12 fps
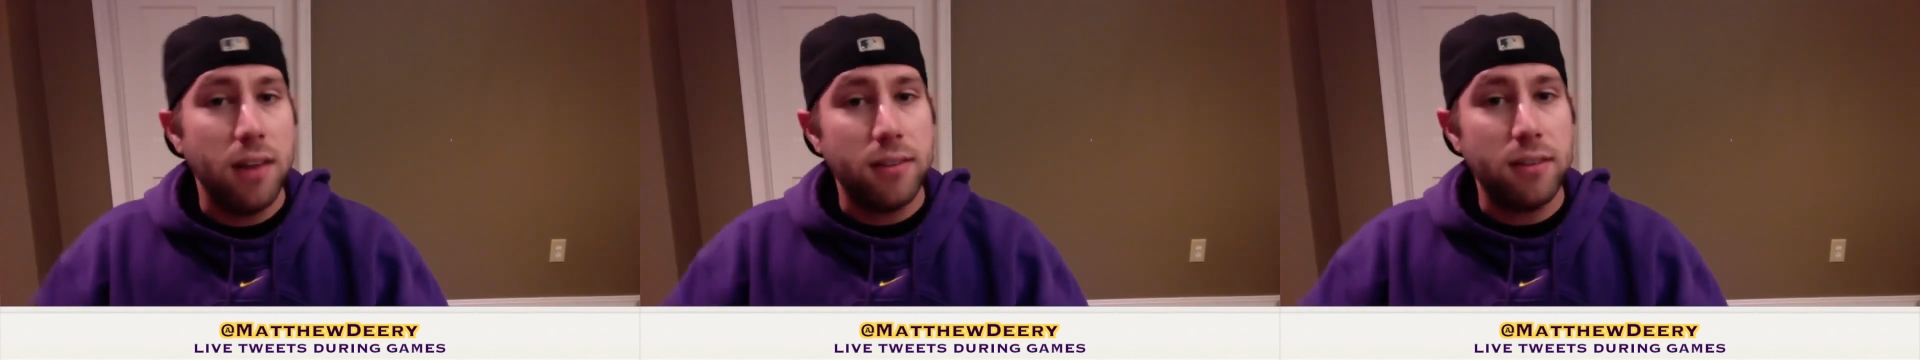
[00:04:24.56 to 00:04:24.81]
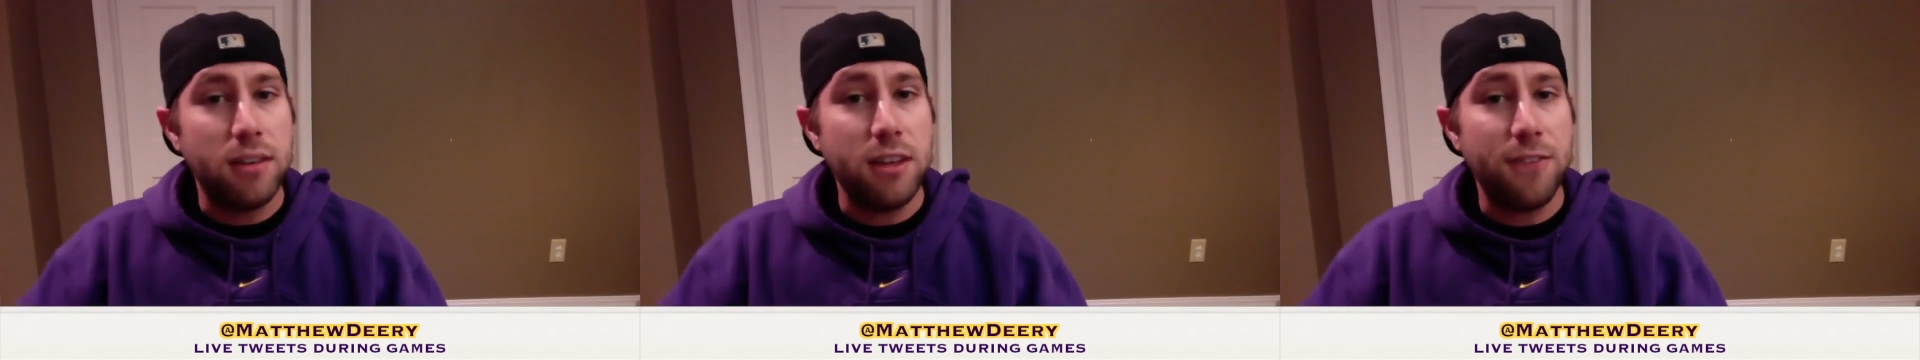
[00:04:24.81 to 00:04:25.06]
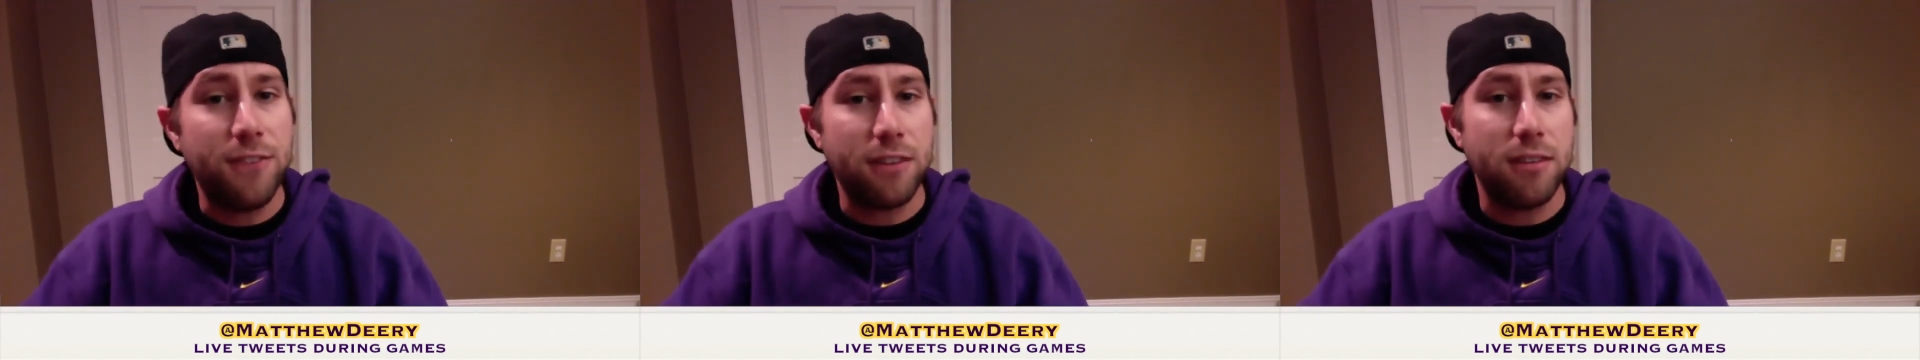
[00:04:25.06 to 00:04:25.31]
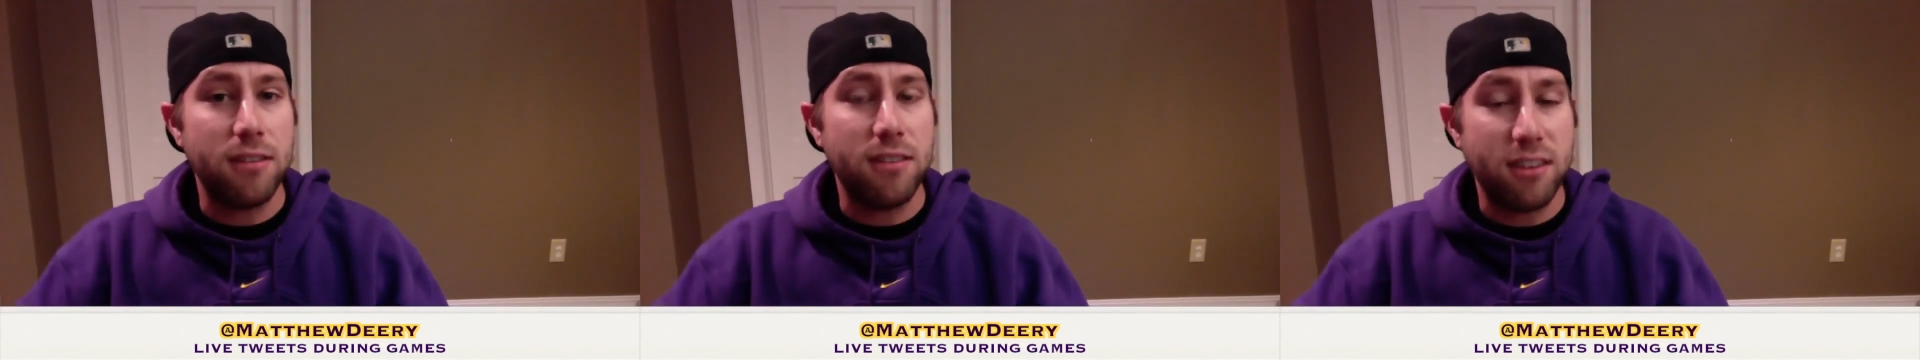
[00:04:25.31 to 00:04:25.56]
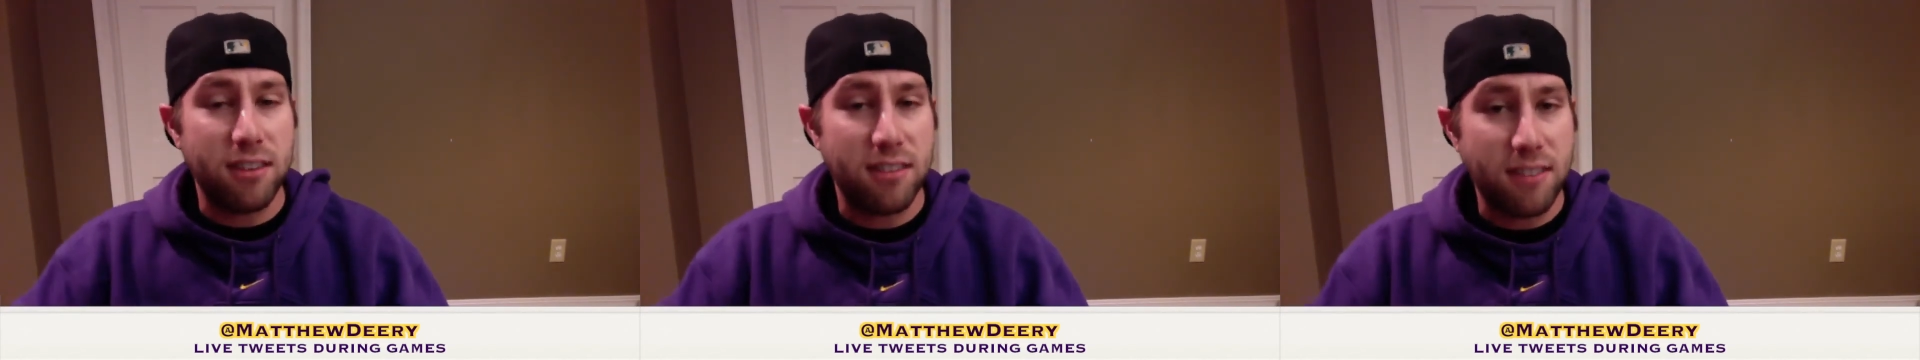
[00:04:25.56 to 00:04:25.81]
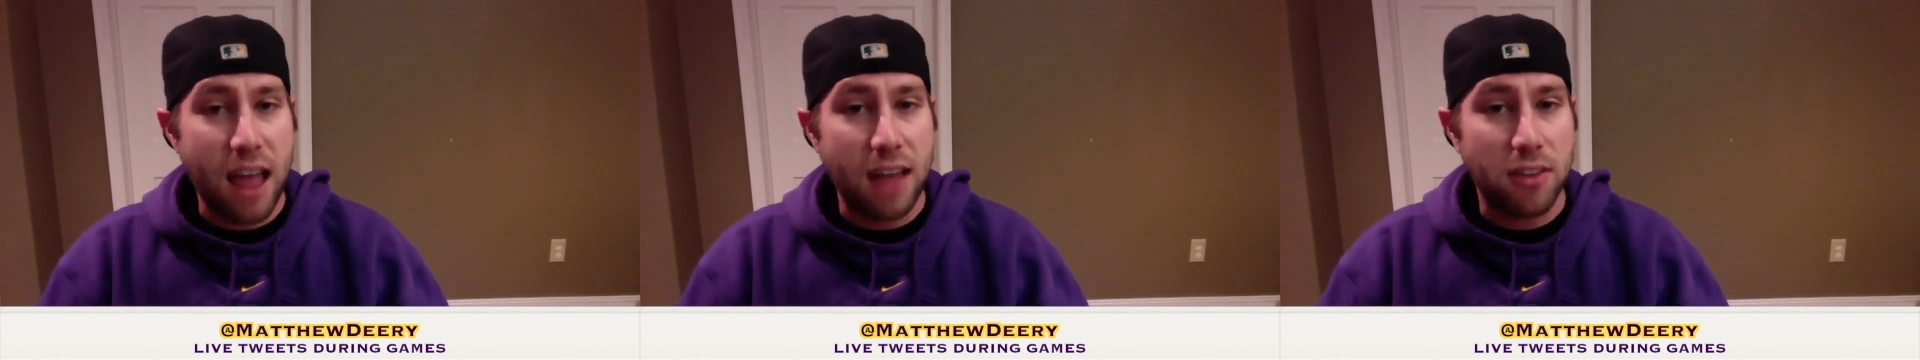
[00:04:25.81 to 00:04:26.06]
the defense is going to
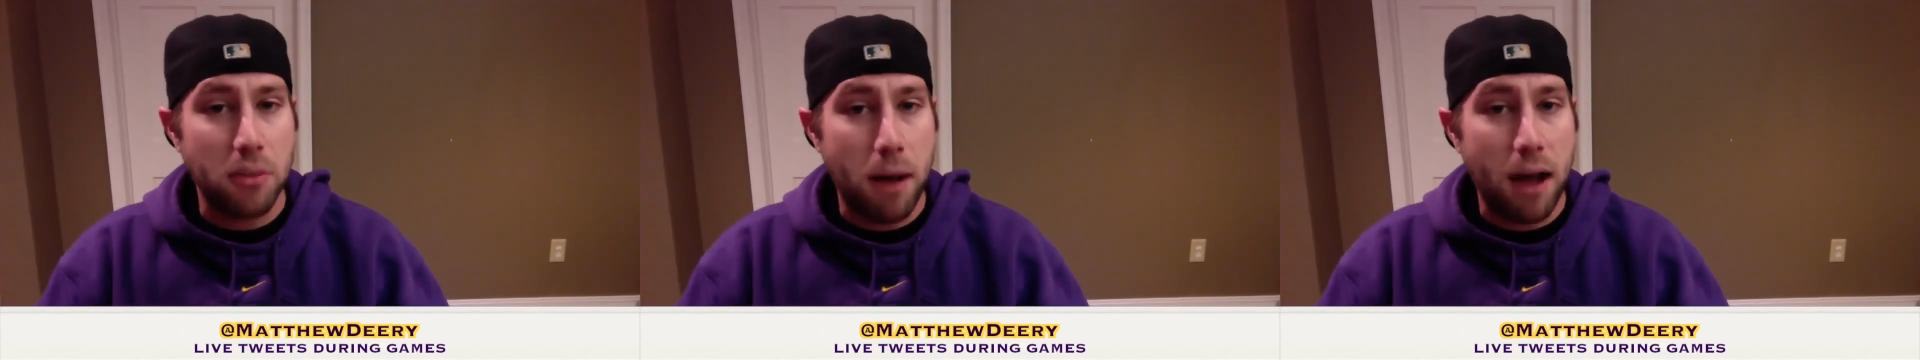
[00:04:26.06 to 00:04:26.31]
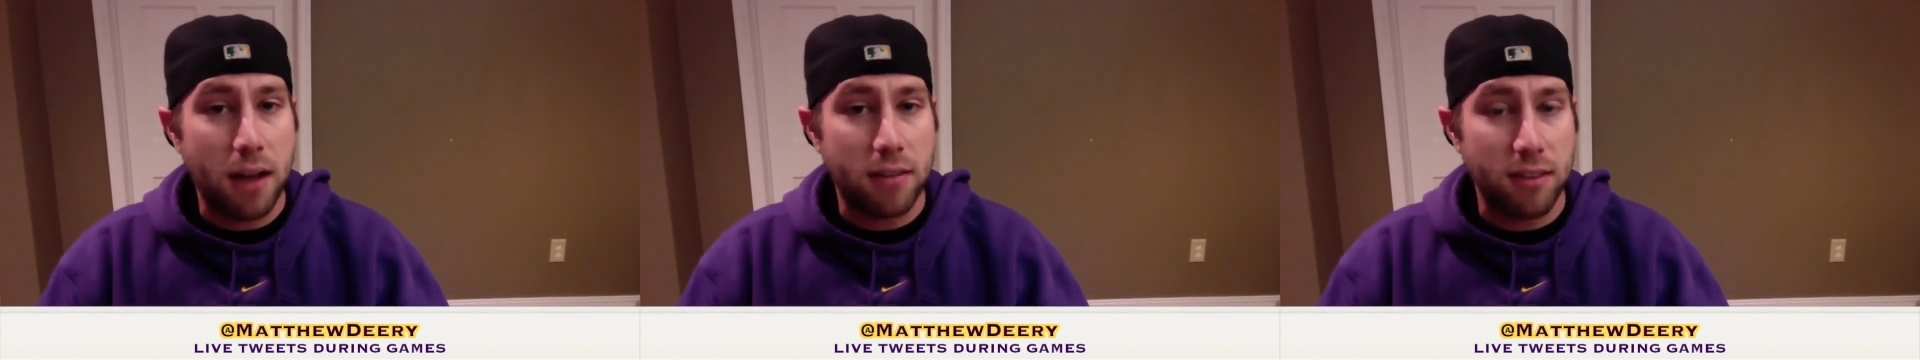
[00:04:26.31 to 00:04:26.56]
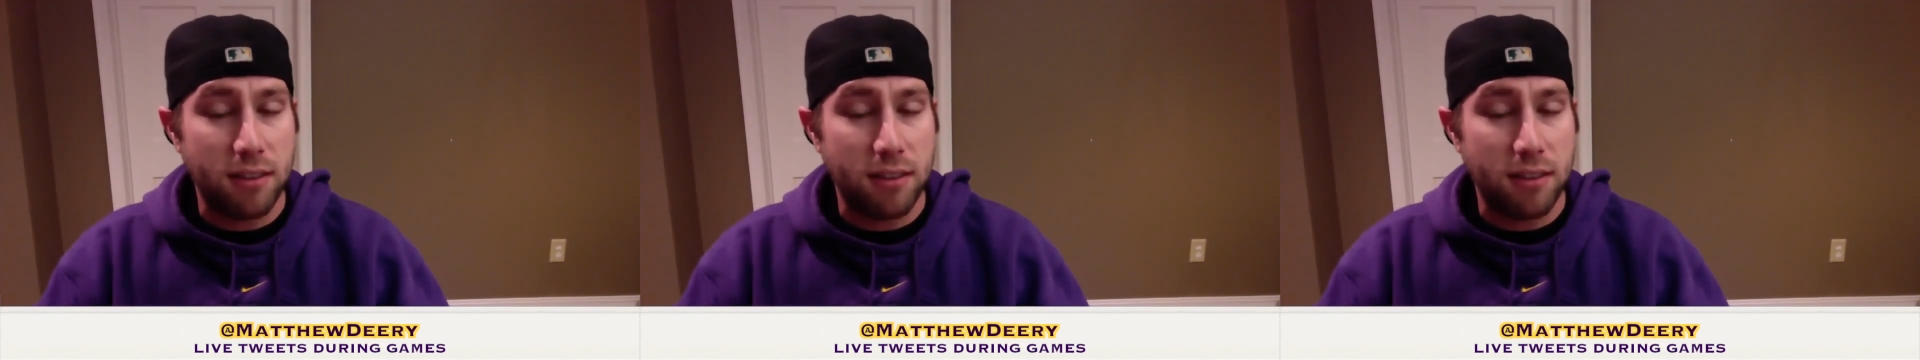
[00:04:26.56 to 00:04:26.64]
stack the box and